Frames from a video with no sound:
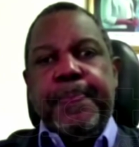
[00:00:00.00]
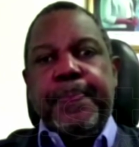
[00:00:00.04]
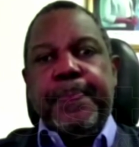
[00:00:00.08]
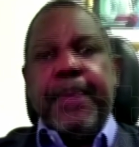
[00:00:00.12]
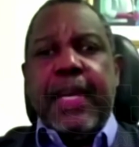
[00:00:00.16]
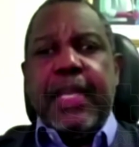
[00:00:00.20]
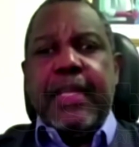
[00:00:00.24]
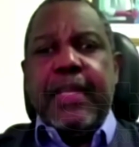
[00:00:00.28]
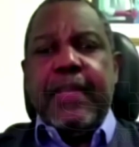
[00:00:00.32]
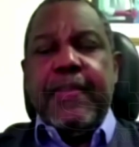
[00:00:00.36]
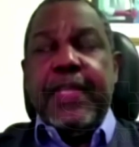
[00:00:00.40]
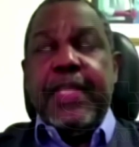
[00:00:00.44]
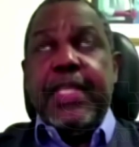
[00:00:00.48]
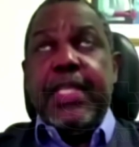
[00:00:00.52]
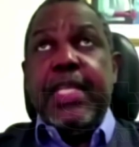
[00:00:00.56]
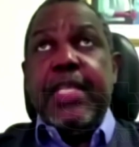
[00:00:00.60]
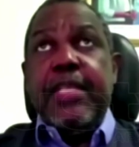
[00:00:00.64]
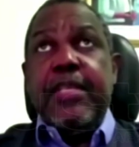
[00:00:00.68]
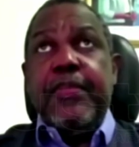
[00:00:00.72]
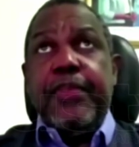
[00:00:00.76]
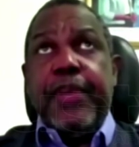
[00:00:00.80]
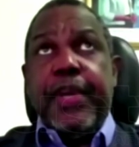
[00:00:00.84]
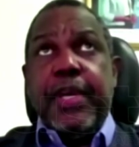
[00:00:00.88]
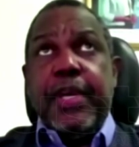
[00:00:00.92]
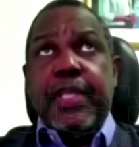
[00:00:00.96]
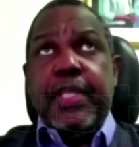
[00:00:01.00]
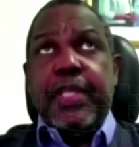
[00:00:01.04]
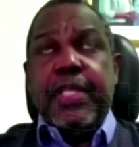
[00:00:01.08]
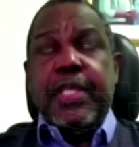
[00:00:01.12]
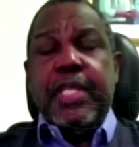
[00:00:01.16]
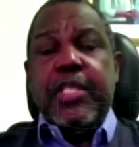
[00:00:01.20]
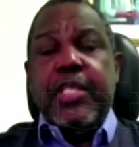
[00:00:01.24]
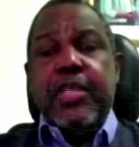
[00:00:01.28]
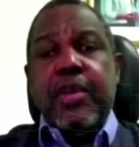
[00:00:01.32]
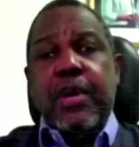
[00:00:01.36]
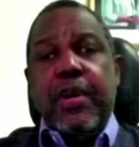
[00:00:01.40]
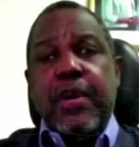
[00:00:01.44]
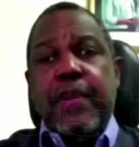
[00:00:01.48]
But this is
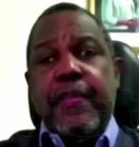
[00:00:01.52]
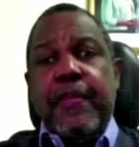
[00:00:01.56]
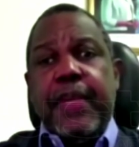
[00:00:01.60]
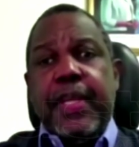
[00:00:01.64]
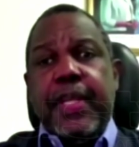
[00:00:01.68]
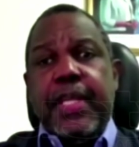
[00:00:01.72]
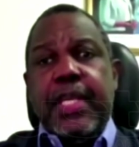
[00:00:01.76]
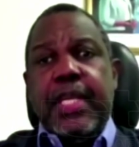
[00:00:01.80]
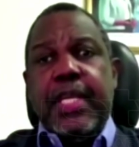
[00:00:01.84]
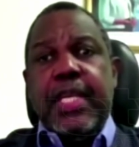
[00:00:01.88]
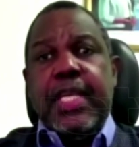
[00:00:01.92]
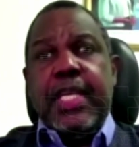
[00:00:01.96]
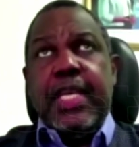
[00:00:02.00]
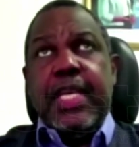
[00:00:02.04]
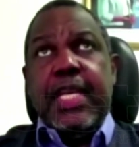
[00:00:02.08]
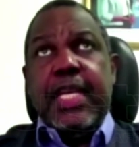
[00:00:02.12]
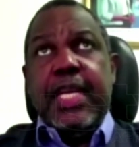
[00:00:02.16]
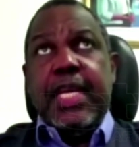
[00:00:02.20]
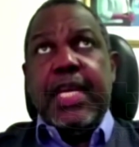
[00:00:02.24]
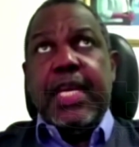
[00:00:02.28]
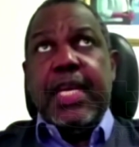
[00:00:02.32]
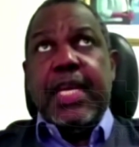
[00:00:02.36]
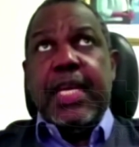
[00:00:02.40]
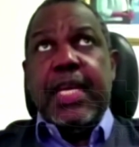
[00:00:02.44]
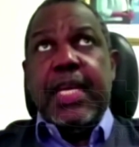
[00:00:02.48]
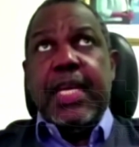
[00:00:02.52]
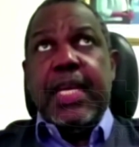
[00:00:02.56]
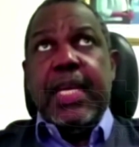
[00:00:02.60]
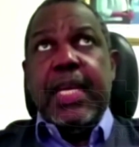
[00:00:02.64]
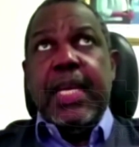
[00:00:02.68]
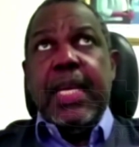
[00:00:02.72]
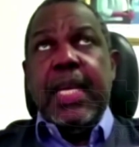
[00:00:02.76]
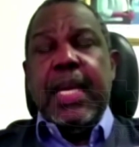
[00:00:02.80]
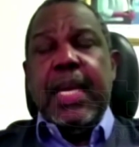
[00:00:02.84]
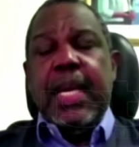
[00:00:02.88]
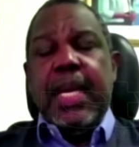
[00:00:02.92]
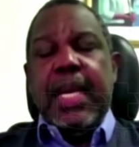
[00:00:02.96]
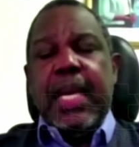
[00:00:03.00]
first discovered in Guinea,
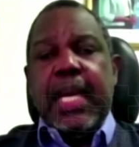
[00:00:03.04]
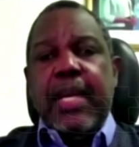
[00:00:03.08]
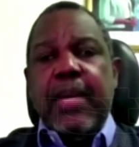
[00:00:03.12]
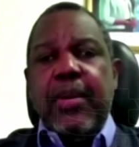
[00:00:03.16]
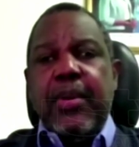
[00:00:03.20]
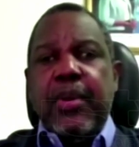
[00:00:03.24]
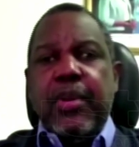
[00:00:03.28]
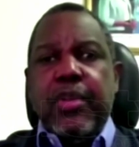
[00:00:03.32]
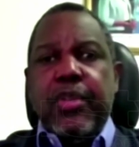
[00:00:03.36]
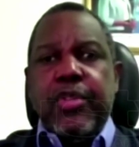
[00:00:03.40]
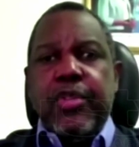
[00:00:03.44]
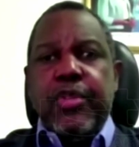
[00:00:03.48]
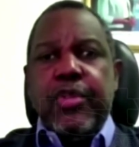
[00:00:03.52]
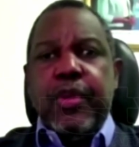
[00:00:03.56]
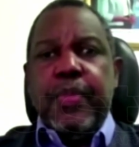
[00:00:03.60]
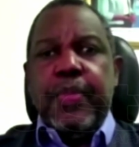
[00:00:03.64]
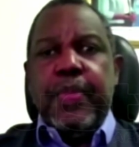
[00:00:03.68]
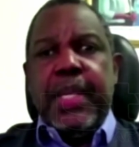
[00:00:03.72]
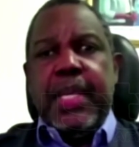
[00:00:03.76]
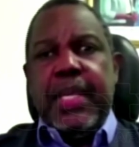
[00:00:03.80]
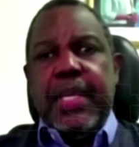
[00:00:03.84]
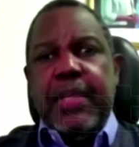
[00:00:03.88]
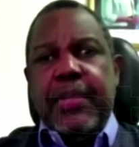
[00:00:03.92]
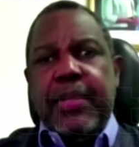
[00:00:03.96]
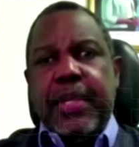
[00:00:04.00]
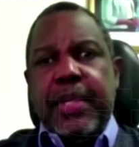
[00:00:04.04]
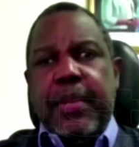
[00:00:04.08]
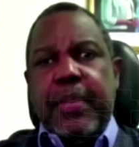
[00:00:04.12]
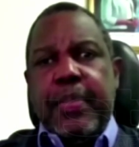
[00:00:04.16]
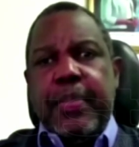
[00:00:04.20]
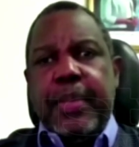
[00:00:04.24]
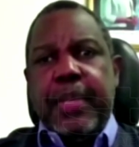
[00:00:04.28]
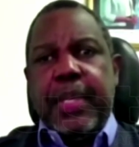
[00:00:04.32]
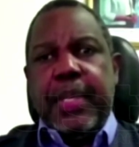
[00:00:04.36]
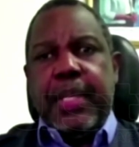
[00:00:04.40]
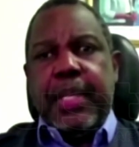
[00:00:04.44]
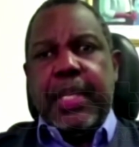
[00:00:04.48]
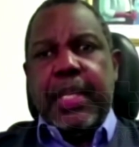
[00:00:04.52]
can also be
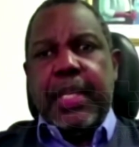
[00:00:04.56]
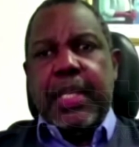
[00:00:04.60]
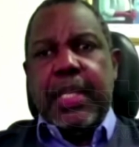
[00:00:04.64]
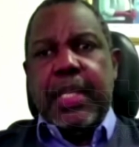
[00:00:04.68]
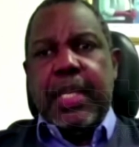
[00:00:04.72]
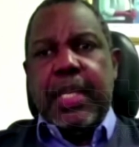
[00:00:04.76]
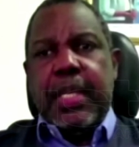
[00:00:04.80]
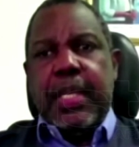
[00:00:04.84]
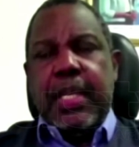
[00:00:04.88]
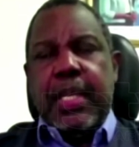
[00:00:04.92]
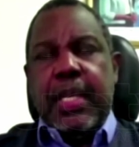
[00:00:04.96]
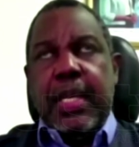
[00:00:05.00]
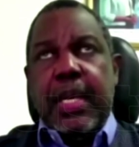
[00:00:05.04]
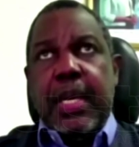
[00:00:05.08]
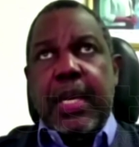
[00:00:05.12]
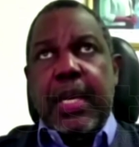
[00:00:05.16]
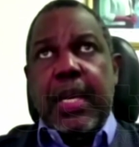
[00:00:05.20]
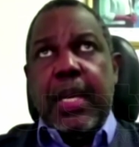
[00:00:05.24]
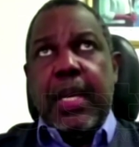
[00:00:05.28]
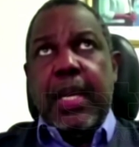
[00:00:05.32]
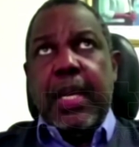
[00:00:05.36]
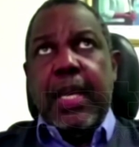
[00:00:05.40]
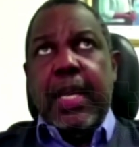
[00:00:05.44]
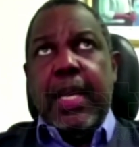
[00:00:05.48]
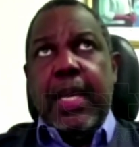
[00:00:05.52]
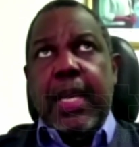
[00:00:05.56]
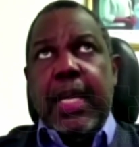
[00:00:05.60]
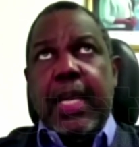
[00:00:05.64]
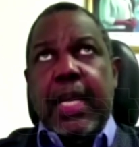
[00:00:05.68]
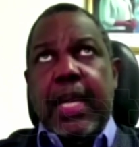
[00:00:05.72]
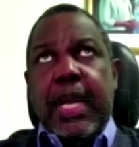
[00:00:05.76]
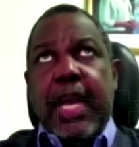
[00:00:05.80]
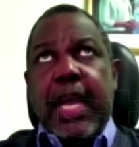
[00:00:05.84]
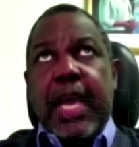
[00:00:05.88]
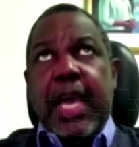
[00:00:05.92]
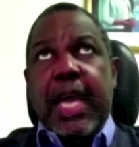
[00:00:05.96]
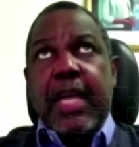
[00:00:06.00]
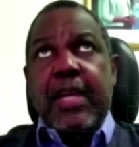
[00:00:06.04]
interpreted in, uh,
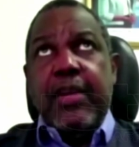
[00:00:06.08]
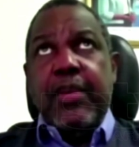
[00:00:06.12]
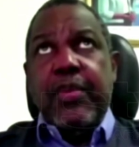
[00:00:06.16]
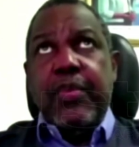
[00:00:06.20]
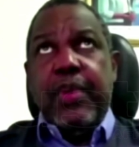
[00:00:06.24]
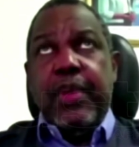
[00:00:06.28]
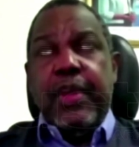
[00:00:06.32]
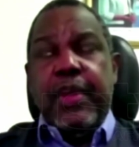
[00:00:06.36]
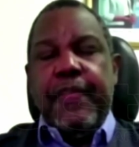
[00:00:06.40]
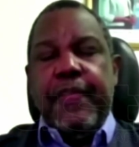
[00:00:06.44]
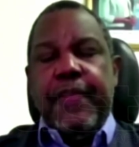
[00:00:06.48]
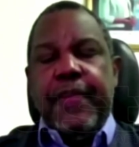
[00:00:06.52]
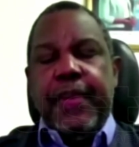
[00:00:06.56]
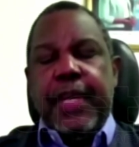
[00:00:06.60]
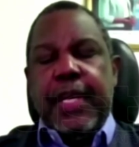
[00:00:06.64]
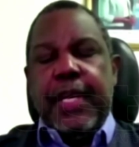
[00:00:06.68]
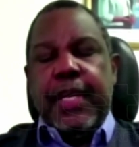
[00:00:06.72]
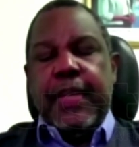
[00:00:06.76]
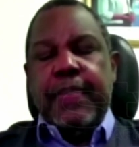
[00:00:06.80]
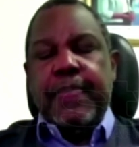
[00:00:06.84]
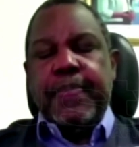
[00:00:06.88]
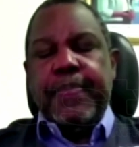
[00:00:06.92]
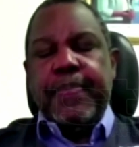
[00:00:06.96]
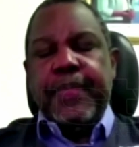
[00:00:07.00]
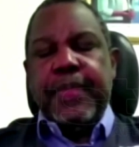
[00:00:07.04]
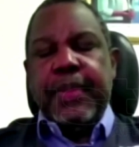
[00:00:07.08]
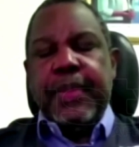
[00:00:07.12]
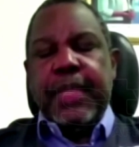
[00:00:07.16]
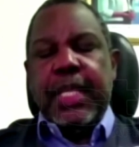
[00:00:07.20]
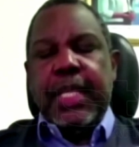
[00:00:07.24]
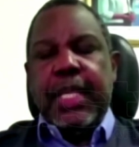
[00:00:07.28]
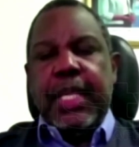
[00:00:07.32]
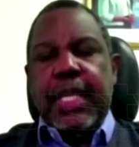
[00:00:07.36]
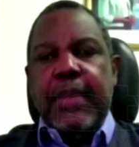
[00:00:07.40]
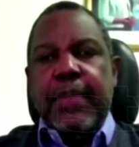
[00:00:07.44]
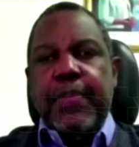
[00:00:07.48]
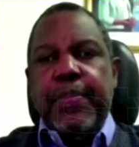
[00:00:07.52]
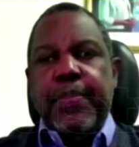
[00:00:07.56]
in line with
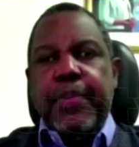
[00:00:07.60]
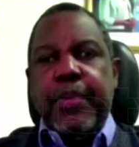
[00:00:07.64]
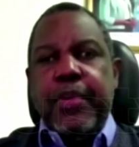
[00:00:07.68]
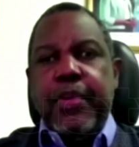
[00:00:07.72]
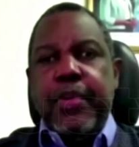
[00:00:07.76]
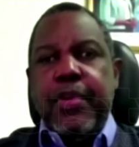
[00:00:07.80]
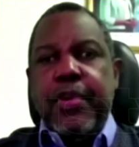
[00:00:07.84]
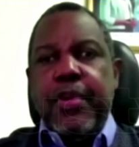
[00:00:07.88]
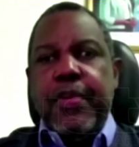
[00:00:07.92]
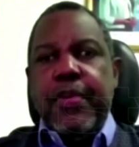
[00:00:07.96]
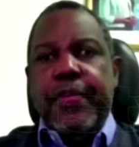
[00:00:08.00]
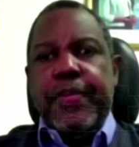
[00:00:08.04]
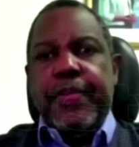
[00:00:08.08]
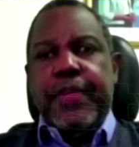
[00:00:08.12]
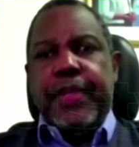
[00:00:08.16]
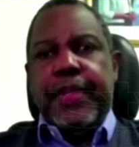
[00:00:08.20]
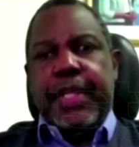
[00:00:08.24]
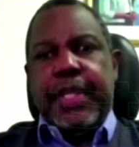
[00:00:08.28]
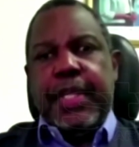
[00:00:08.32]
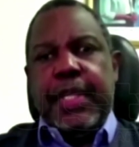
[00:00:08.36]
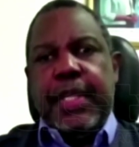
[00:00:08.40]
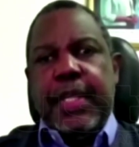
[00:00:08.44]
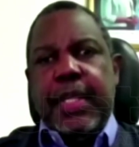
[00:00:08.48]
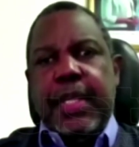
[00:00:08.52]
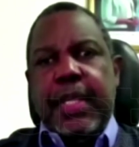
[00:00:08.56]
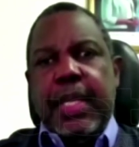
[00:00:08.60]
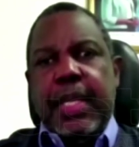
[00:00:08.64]
um, improved